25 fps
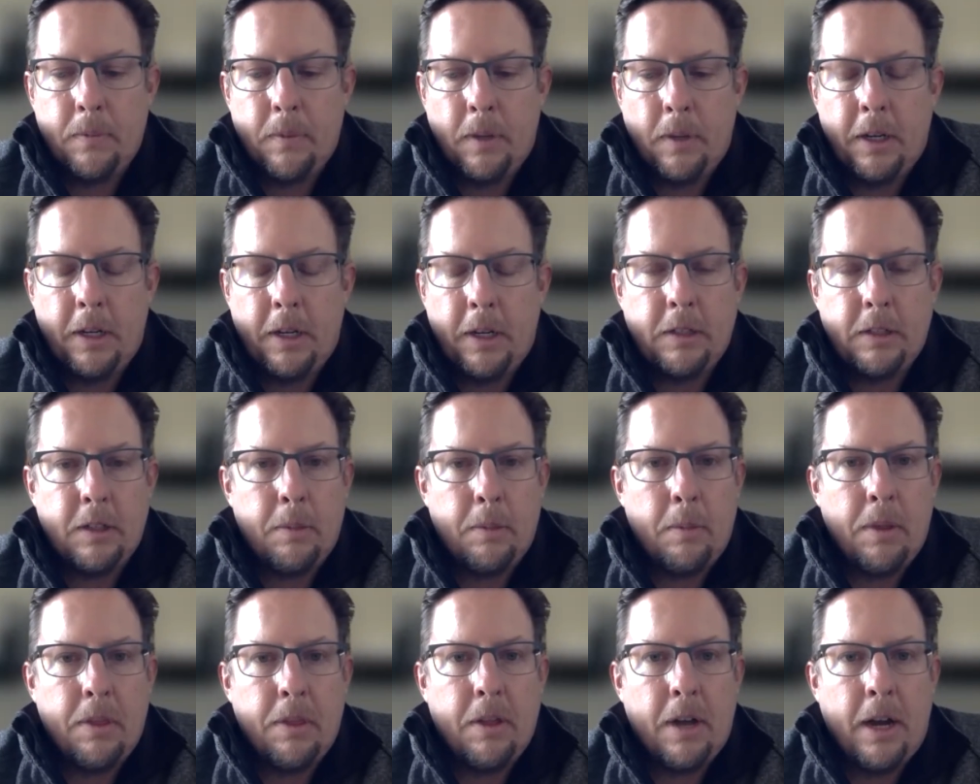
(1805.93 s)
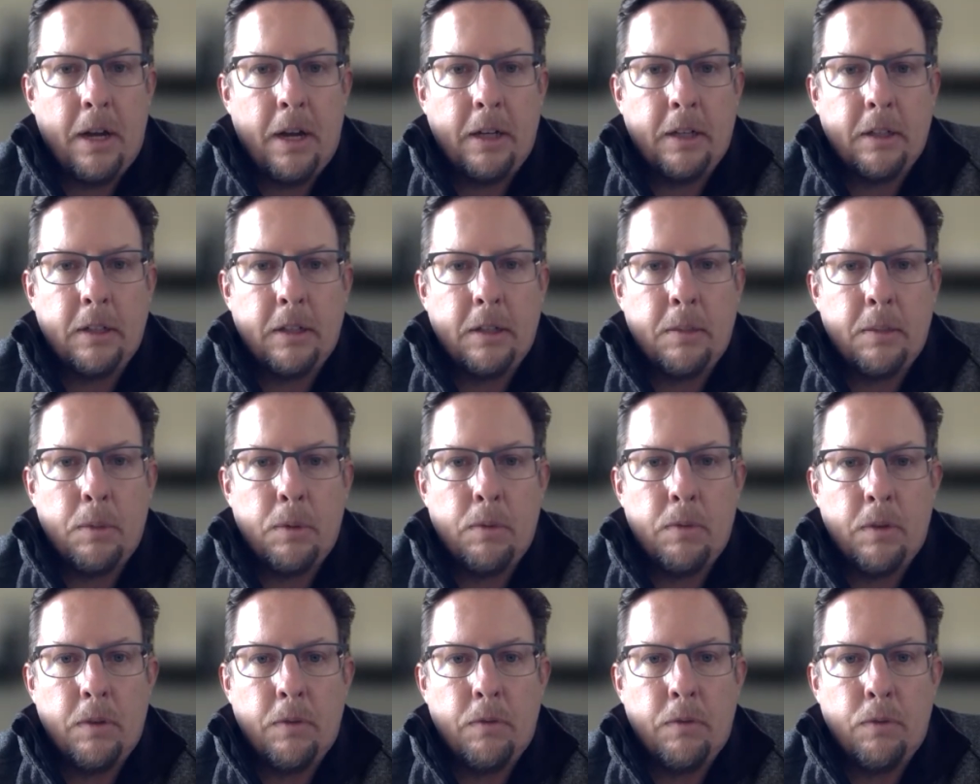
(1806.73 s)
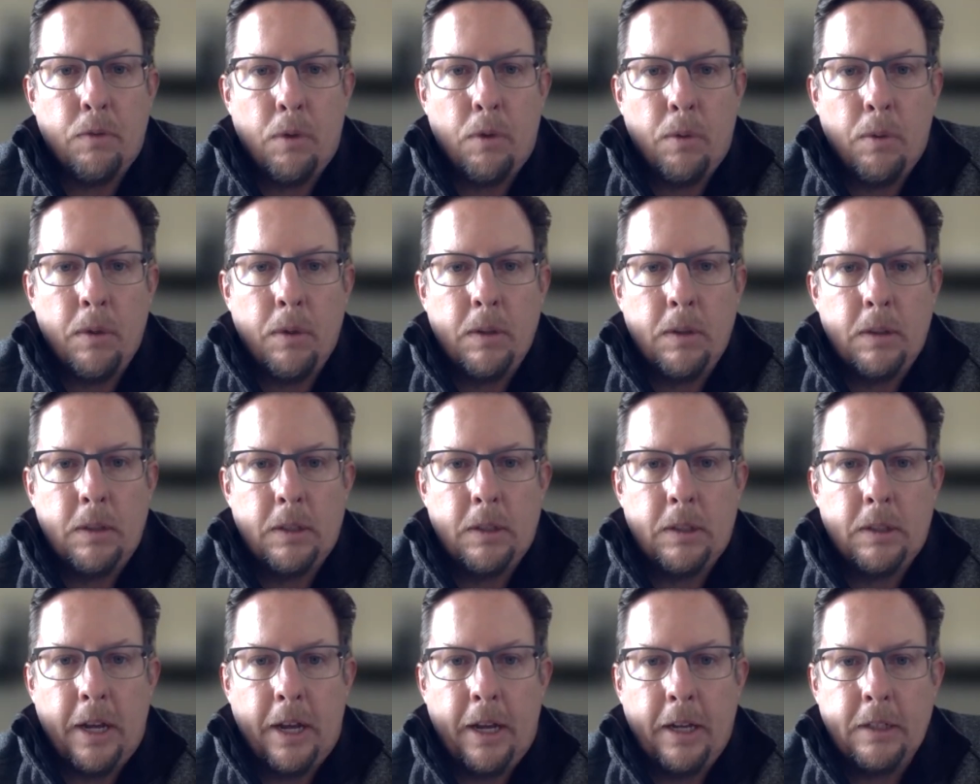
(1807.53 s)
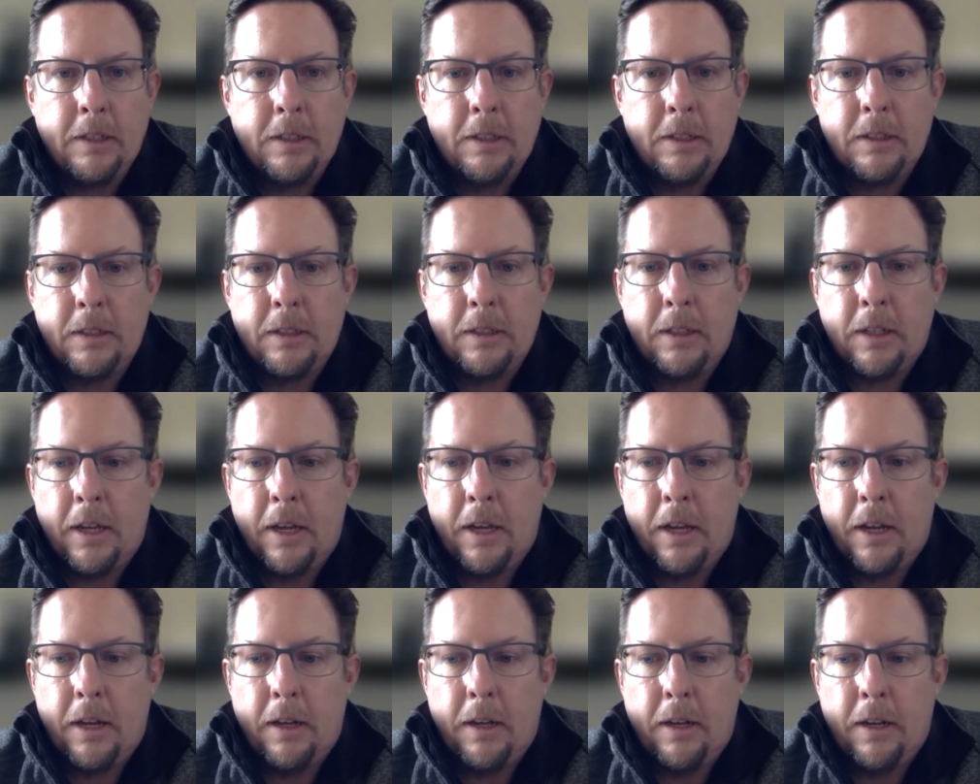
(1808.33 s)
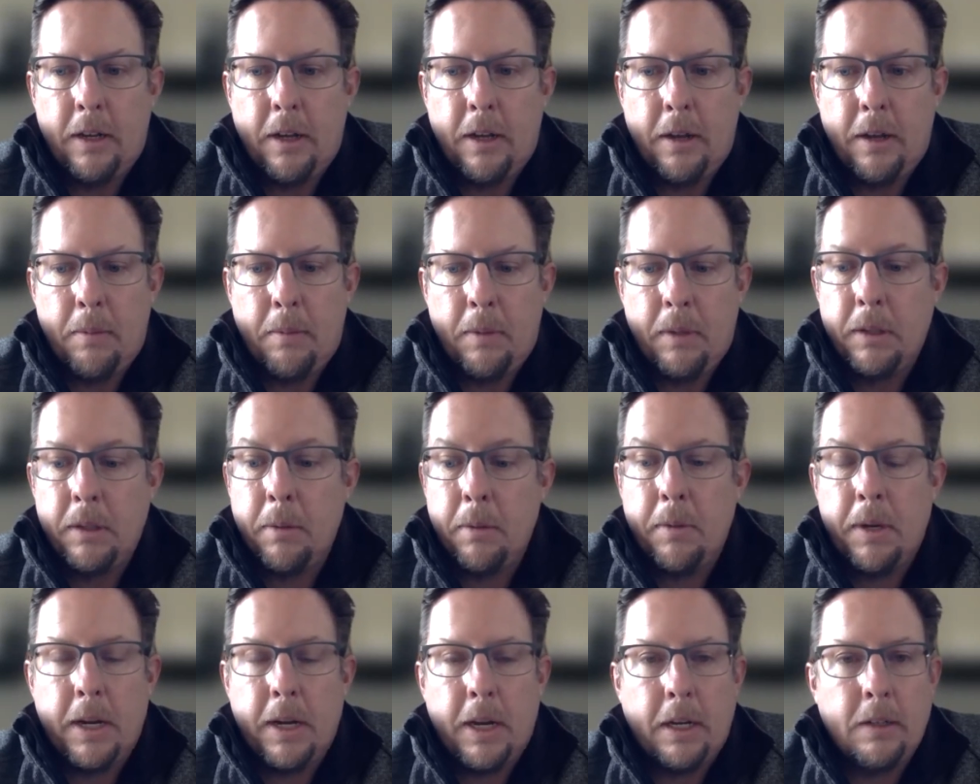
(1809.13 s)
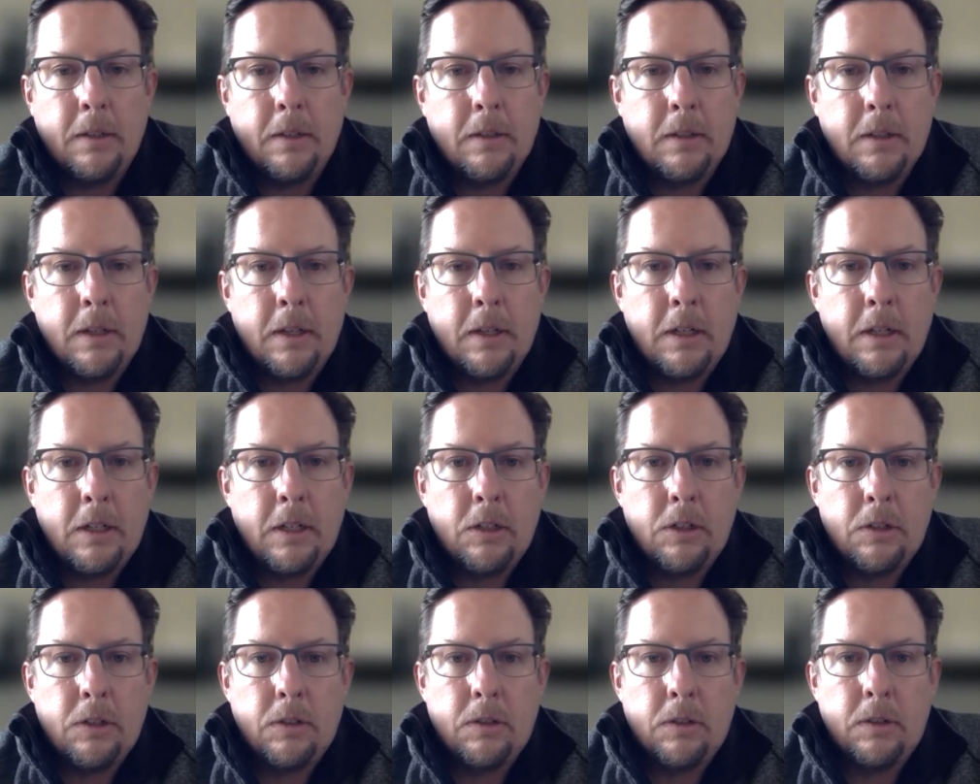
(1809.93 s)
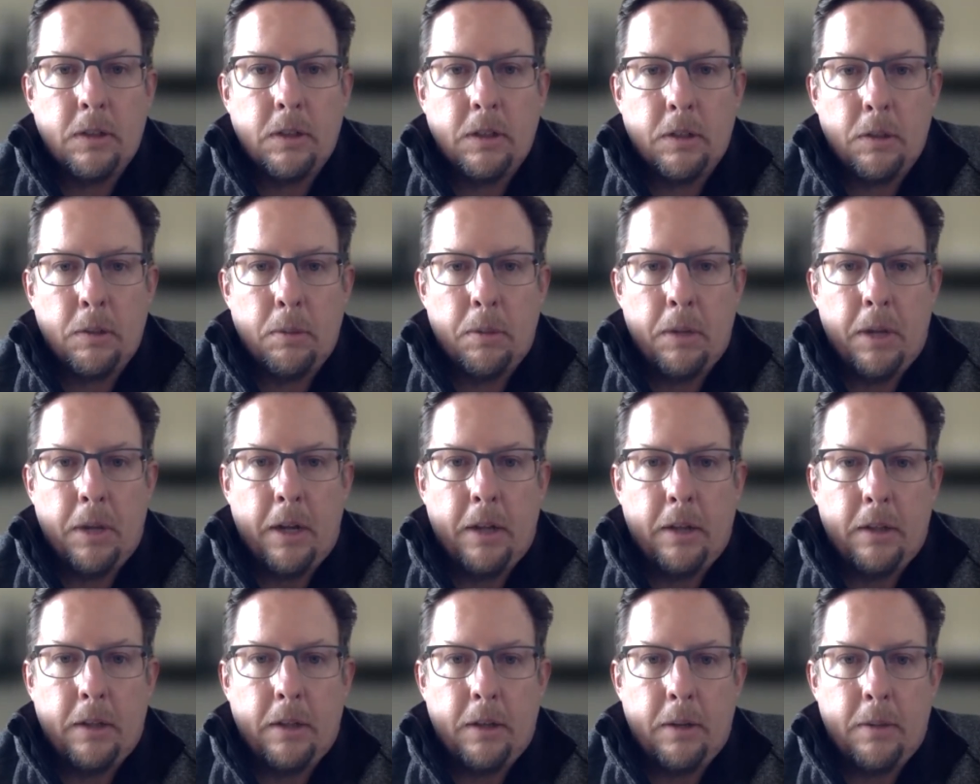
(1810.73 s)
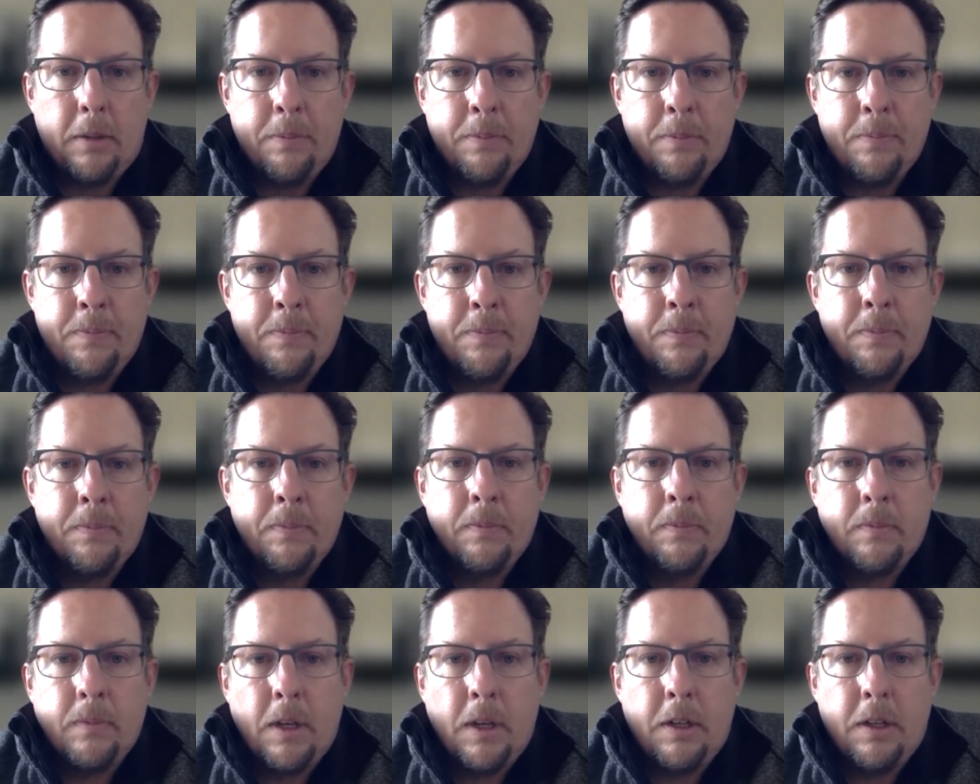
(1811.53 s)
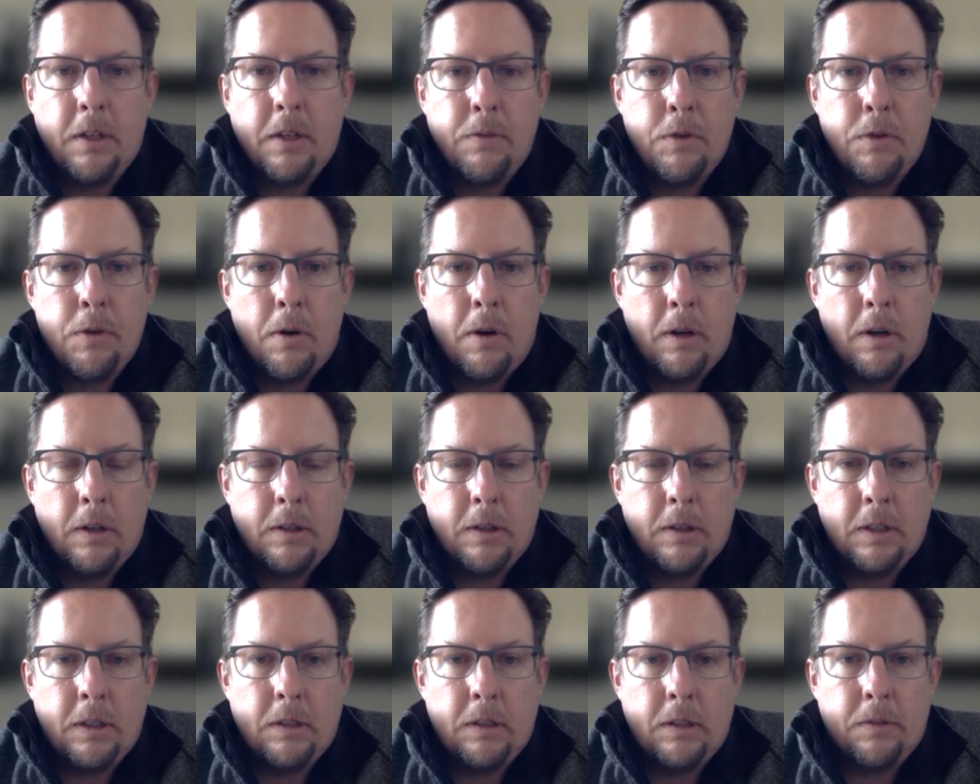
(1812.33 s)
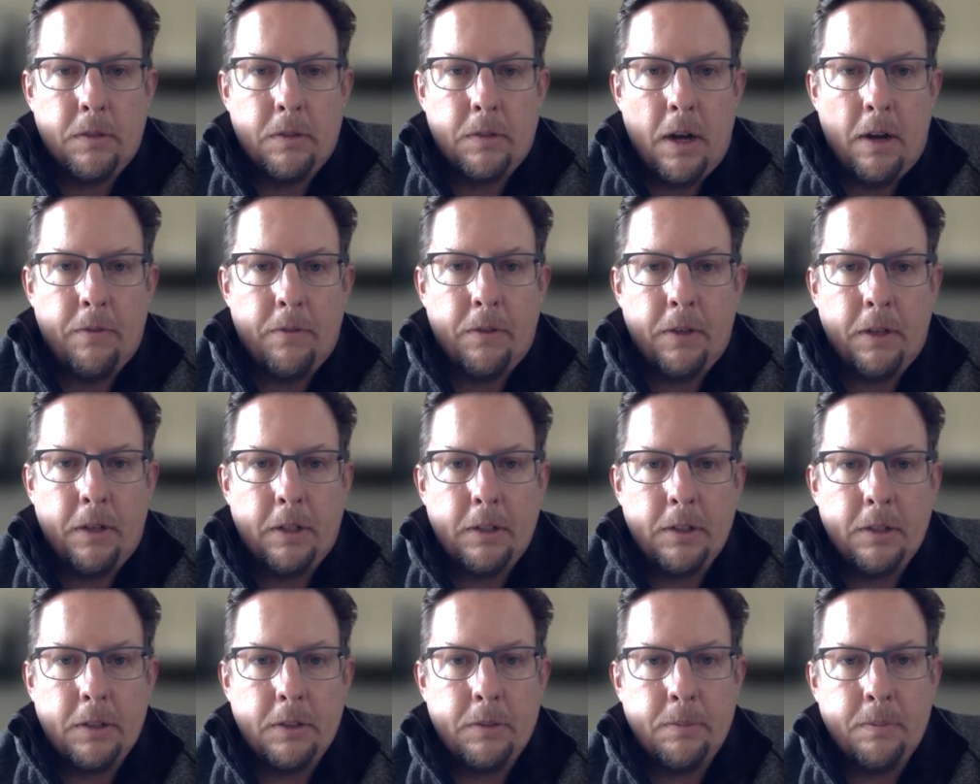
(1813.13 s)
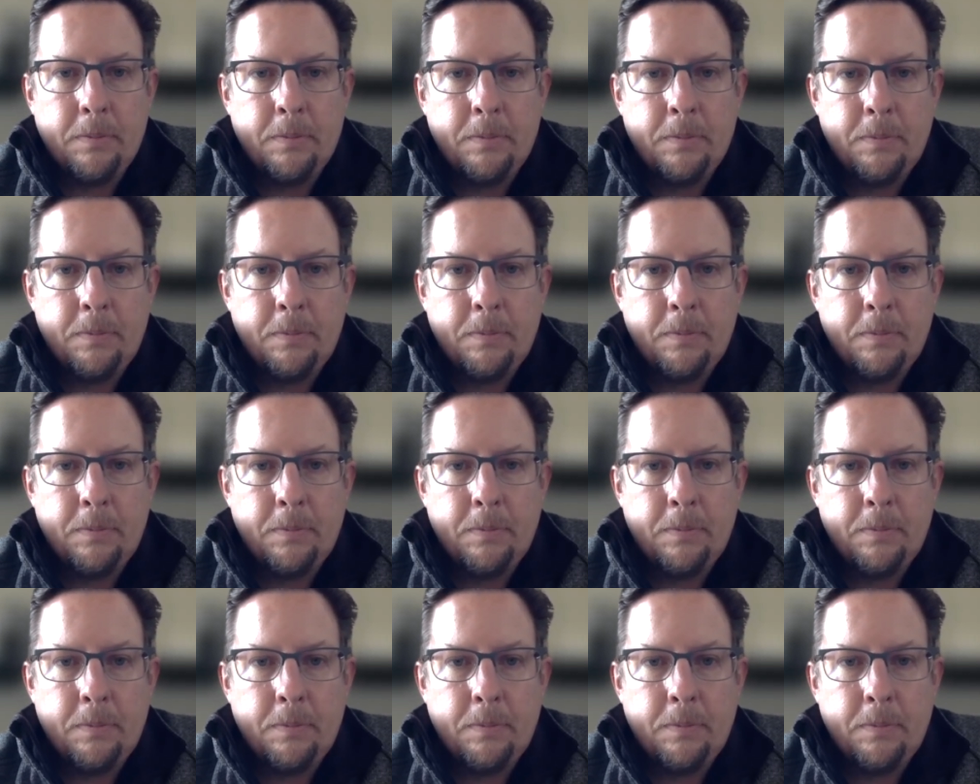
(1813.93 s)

like I said, methodically moving forward to test and eliminate any issues that could be out there and give you all a sense of confidence.